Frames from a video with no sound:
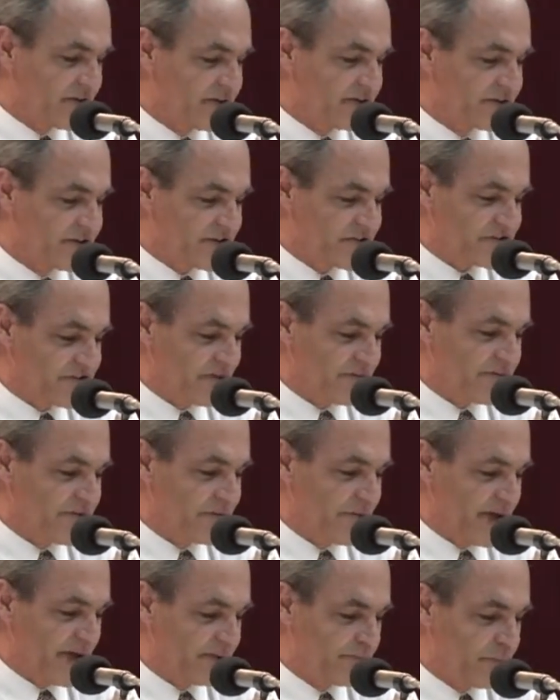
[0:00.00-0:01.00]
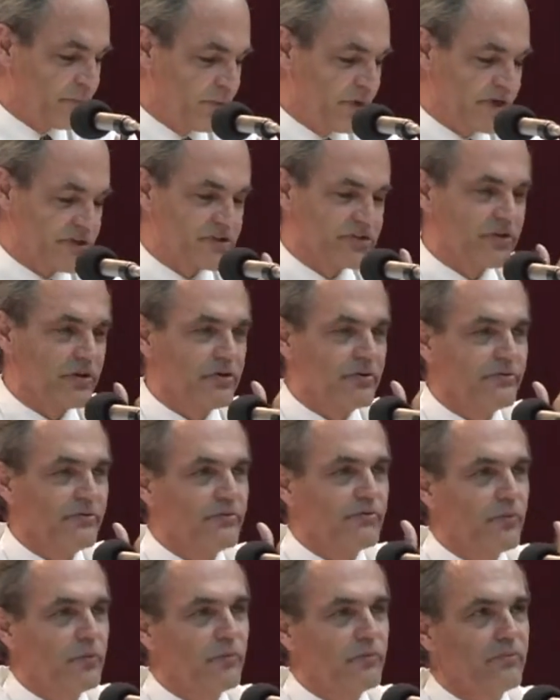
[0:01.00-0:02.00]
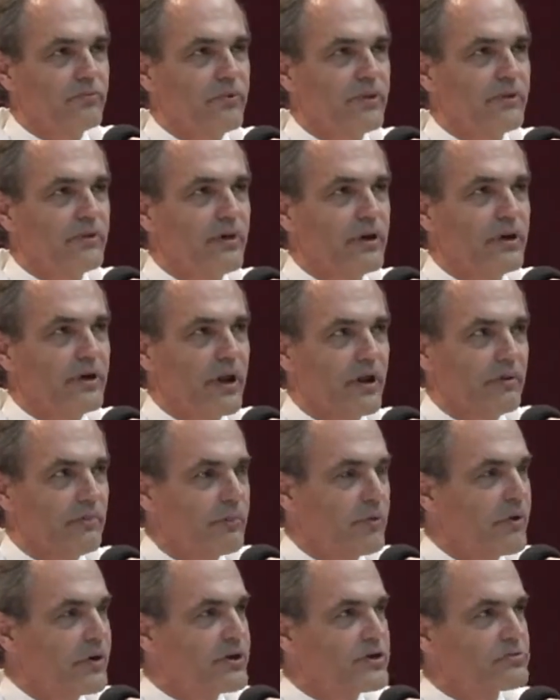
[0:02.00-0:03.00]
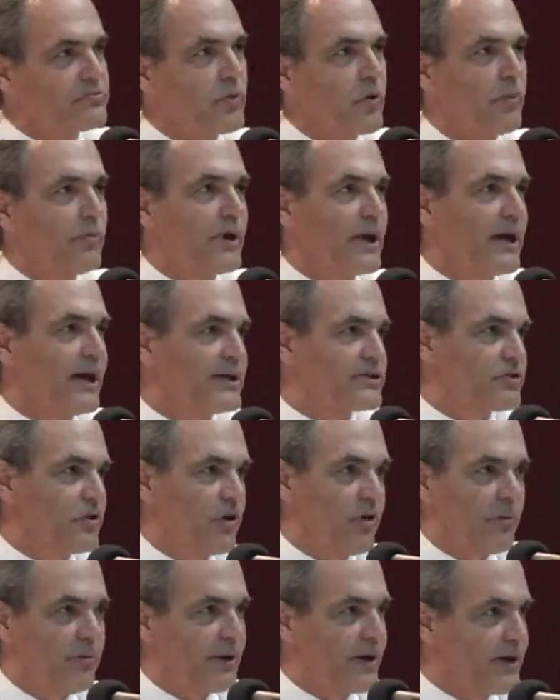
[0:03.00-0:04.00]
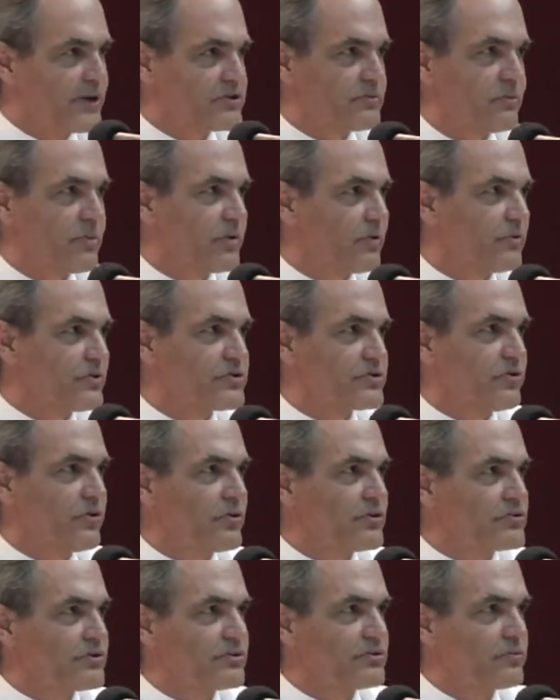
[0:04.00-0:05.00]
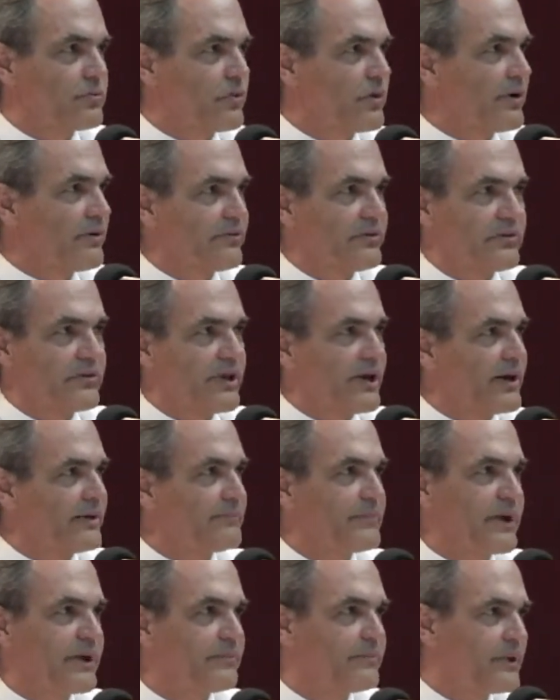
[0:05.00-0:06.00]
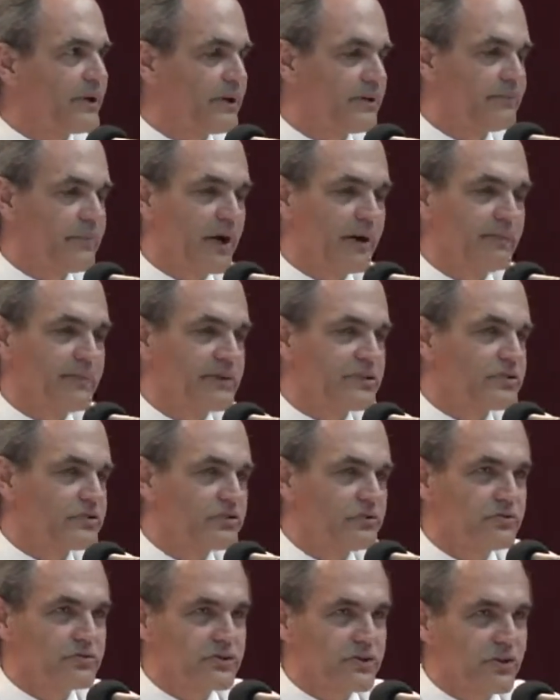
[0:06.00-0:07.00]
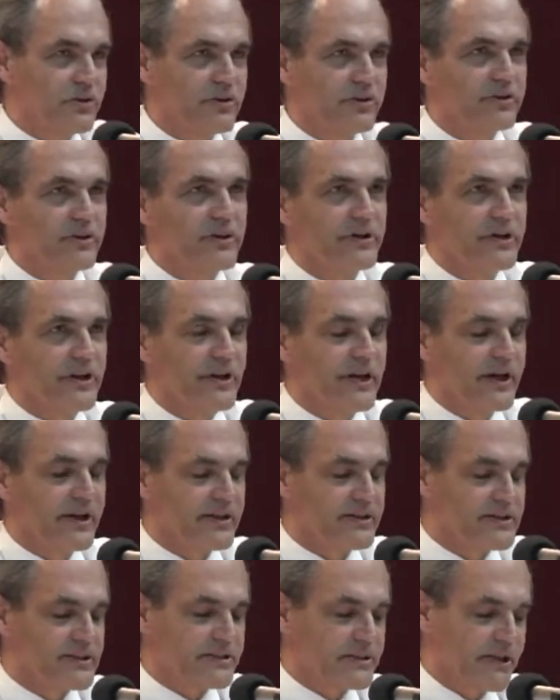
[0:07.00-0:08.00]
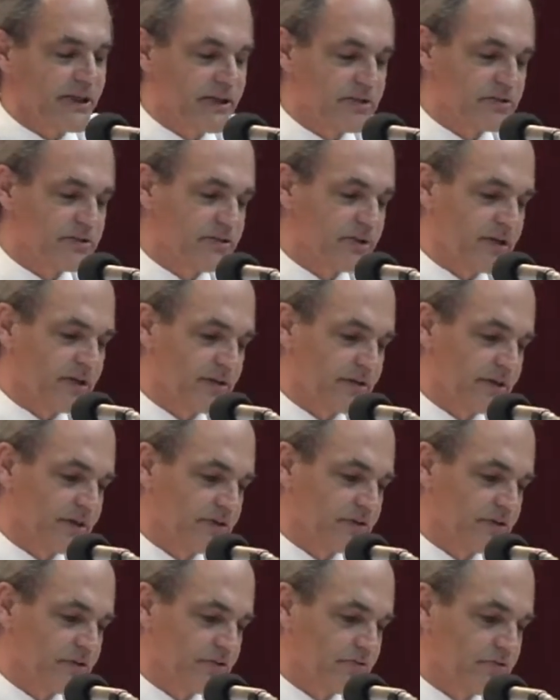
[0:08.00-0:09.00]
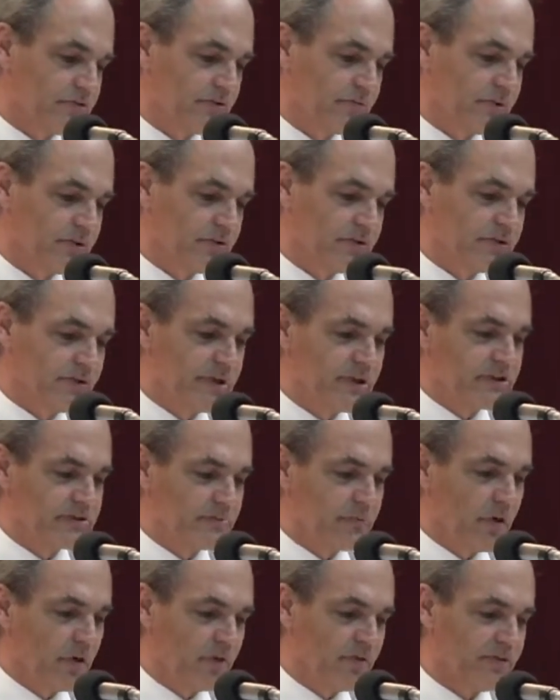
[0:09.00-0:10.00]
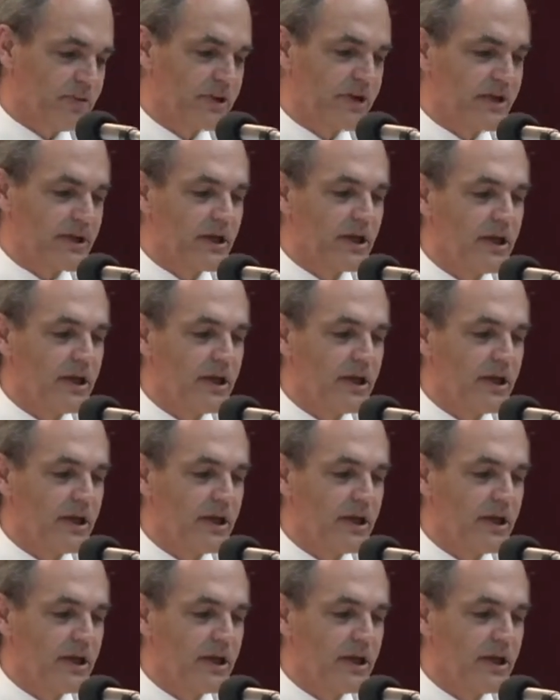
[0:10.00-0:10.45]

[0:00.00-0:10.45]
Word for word: just the, the main point. So another point is mobilize all possible resources, wherever that may be. It might be school children in the United States that can contribute a small thing